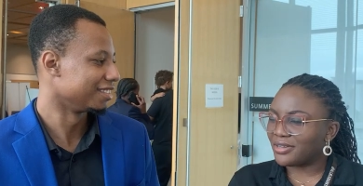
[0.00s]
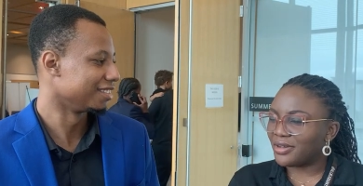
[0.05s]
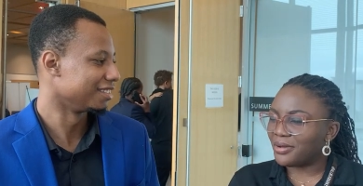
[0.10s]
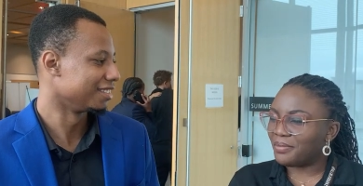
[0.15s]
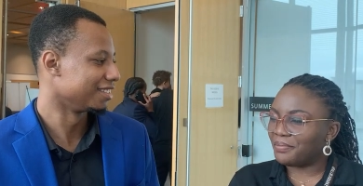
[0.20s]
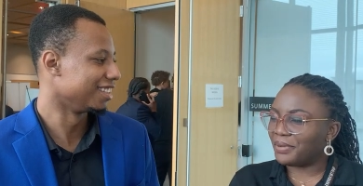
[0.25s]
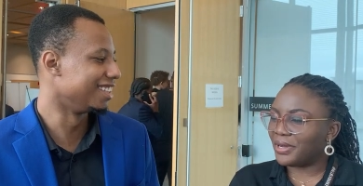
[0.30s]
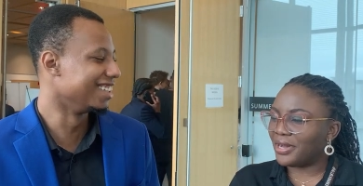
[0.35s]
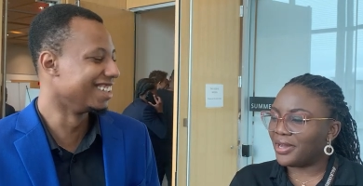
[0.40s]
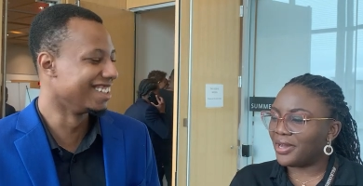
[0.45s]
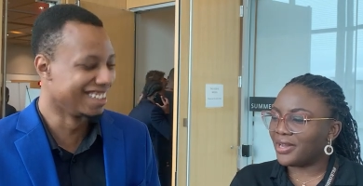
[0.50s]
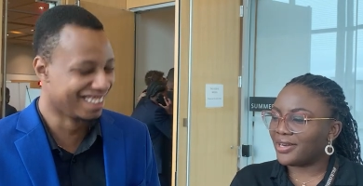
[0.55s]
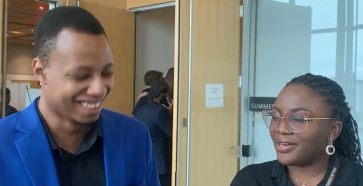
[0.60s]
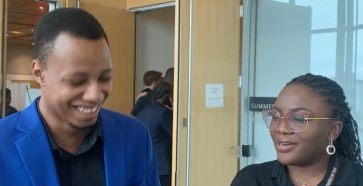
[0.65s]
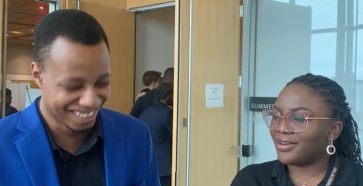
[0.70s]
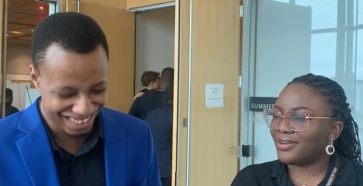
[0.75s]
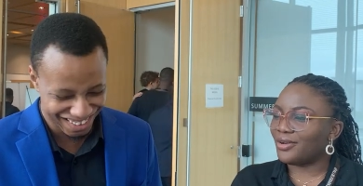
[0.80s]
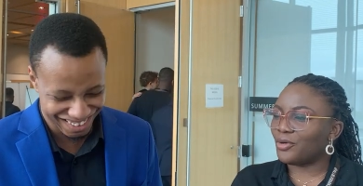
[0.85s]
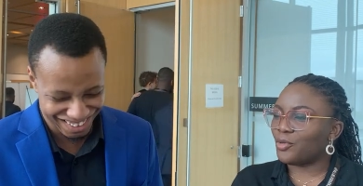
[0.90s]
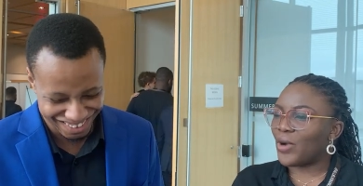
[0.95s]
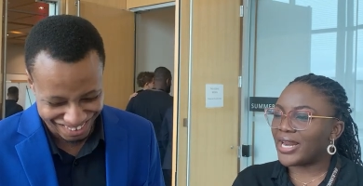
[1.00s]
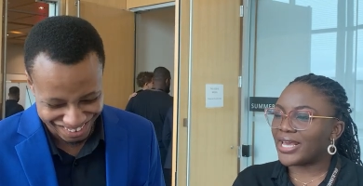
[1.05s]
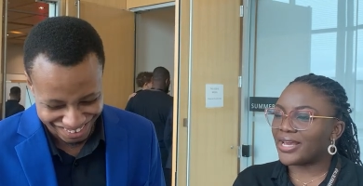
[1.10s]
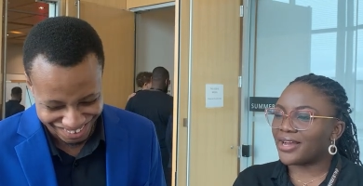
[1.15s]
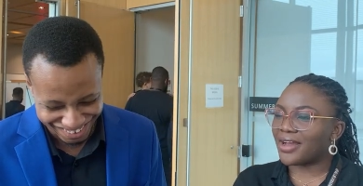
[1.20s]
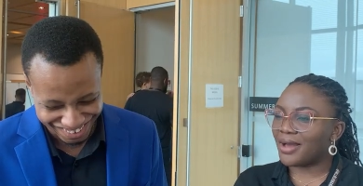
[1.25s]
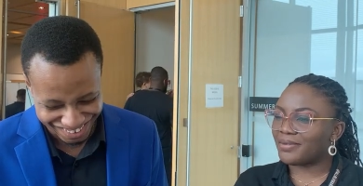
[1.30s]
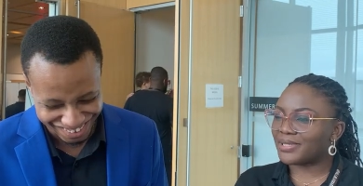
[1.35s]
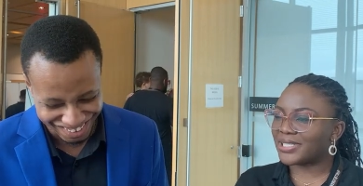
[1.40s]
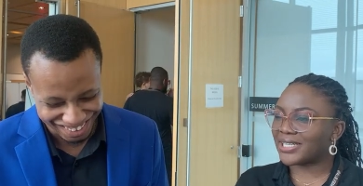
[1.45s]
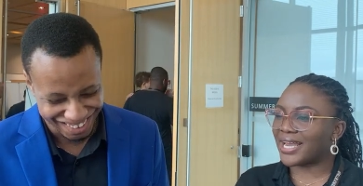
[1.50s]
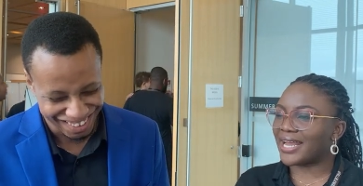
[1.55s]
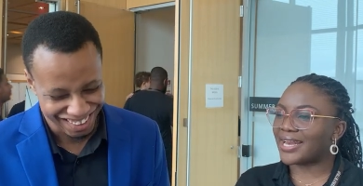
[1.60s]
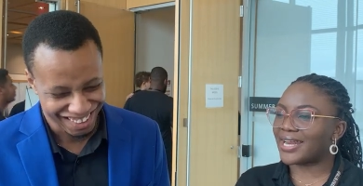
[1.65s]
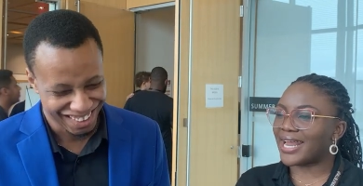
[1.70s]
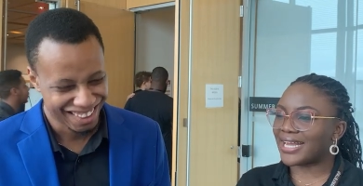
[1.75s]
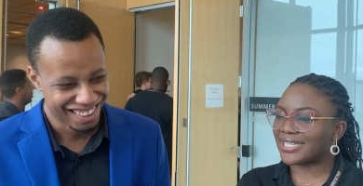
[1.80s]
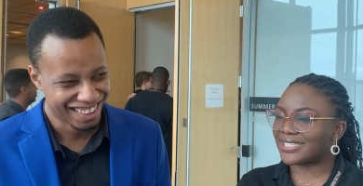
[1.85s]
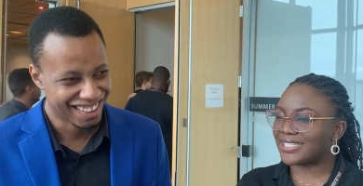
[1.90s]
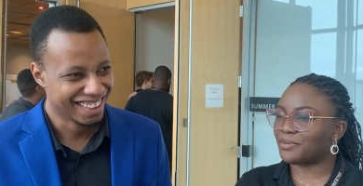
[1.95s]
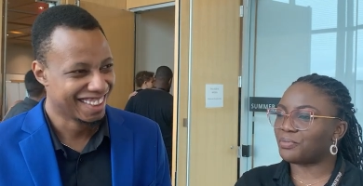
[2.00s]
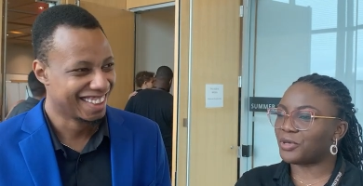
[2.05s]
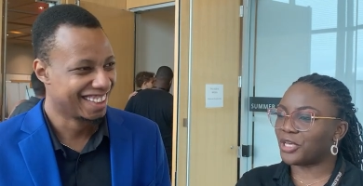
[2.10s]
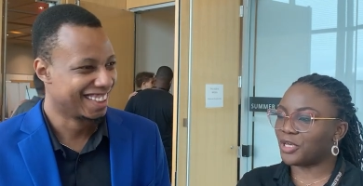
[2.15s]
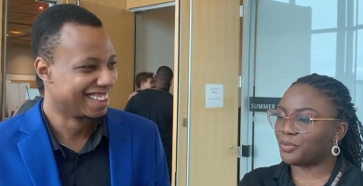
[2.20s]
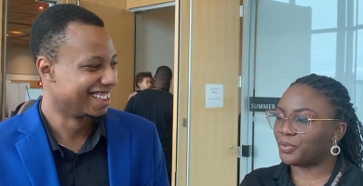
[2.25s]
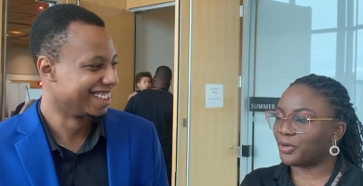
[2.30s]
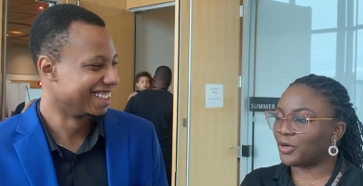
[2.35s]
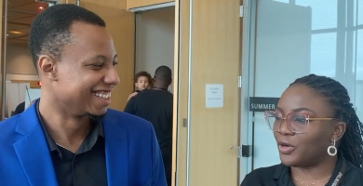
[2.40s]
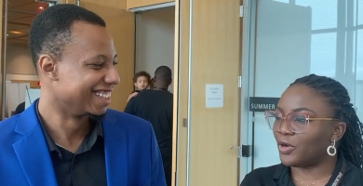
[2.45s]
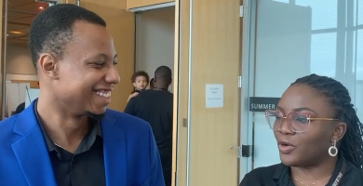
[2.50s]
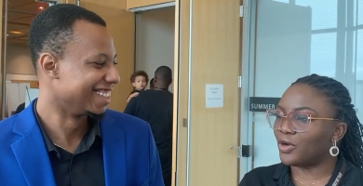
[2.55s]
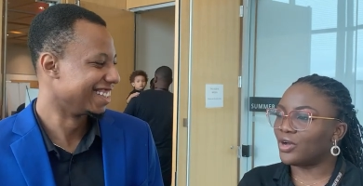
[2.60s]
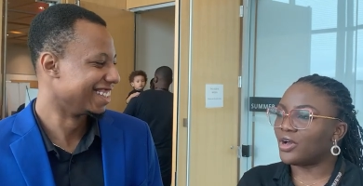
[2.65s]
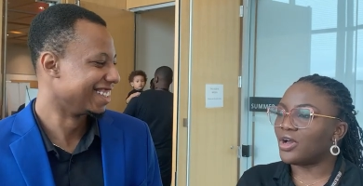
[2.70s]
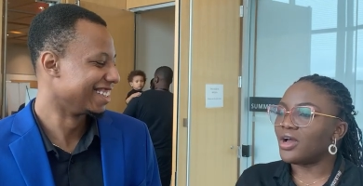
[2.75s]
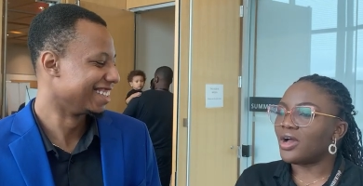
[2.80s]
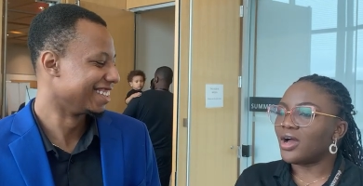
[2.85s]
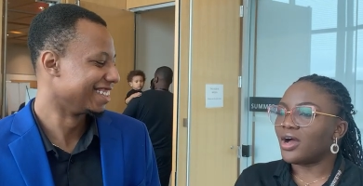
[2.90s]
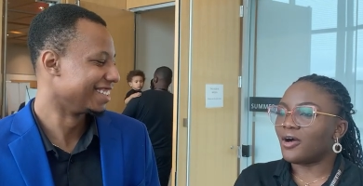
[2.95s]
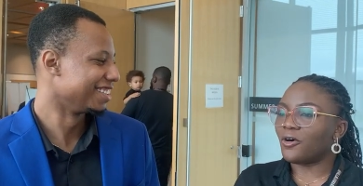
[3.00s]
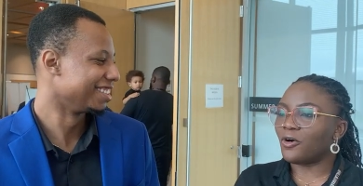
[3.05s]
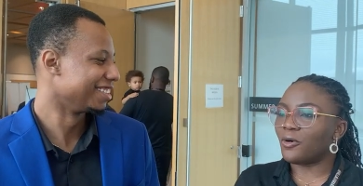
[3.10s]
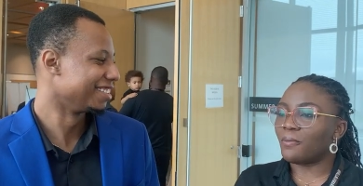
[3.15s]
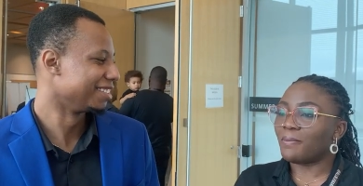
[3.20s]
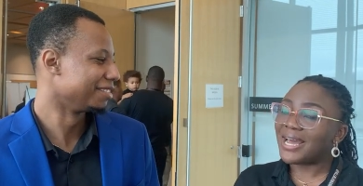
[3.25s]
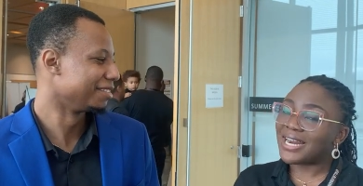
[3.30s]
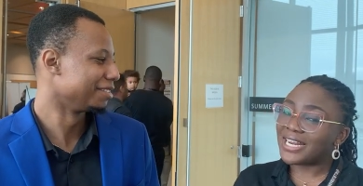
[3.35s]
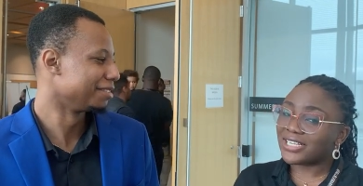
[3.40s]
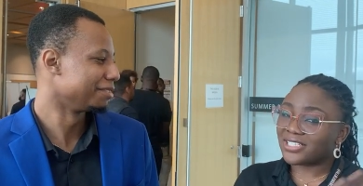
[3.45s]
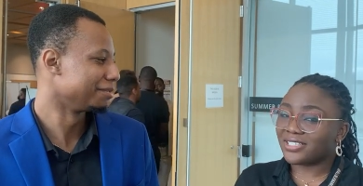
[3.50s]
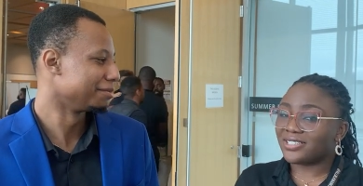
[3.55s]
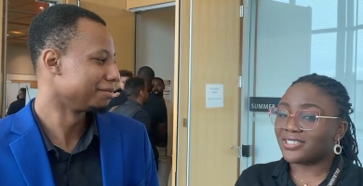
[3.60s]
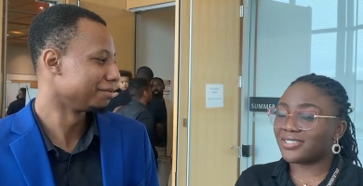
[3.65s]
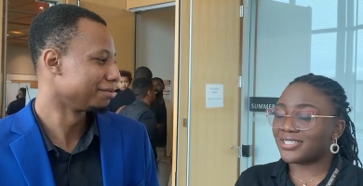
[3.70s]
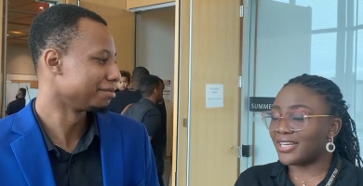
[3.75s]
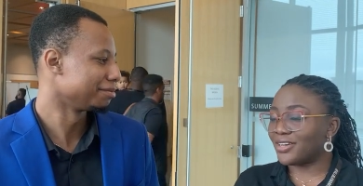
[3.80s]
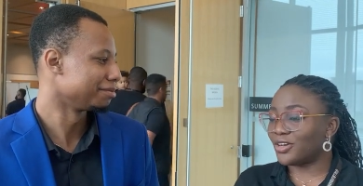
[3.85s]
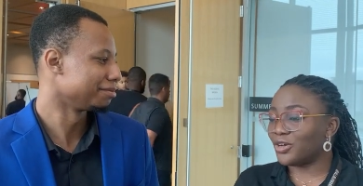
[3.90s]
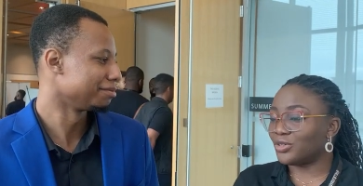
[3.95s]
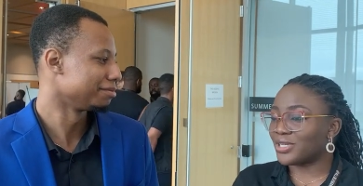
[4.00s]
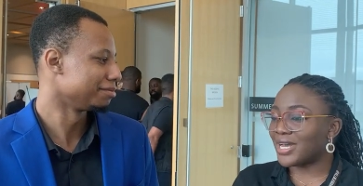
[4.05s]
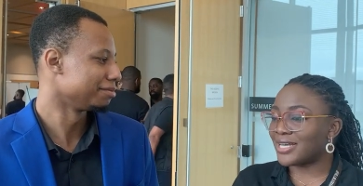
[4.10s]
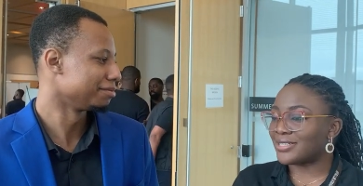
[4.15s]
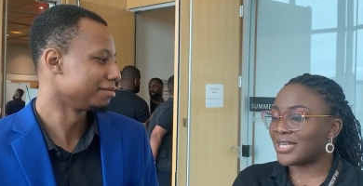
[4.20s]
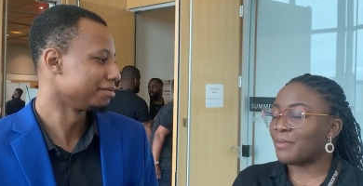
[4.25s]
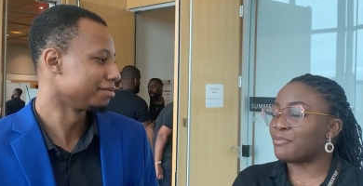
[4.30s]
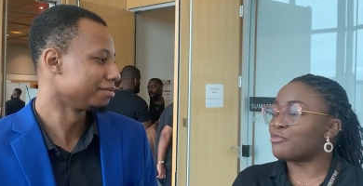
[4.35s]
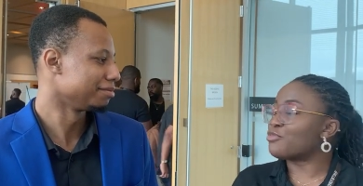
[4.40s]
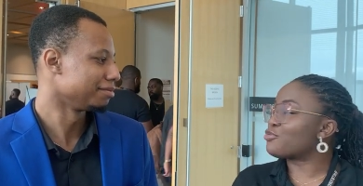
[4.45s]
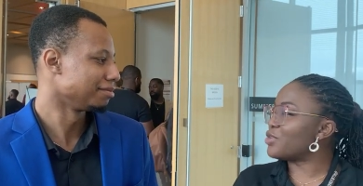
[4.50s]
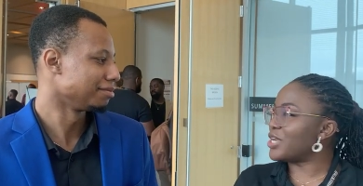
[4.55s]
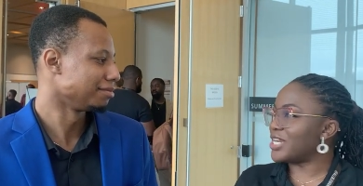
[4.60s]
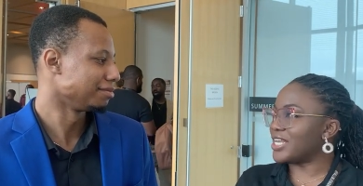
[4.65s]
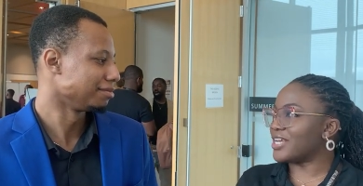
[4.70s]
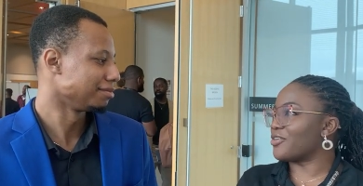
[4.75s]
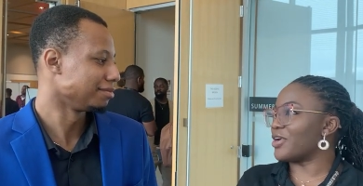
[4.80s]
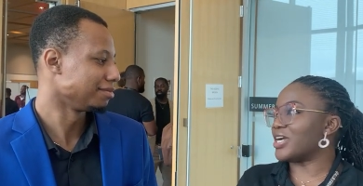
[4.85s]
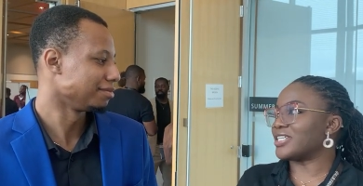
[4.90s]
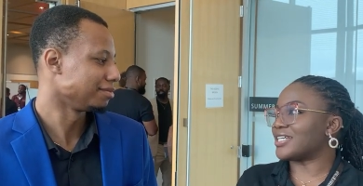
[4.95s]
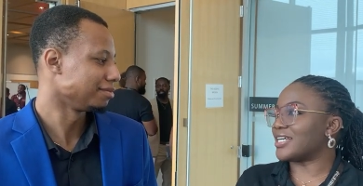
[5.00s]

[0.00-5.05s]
Speaker 1: but when it comes to connecting people or managing stakeholders, I'm really great at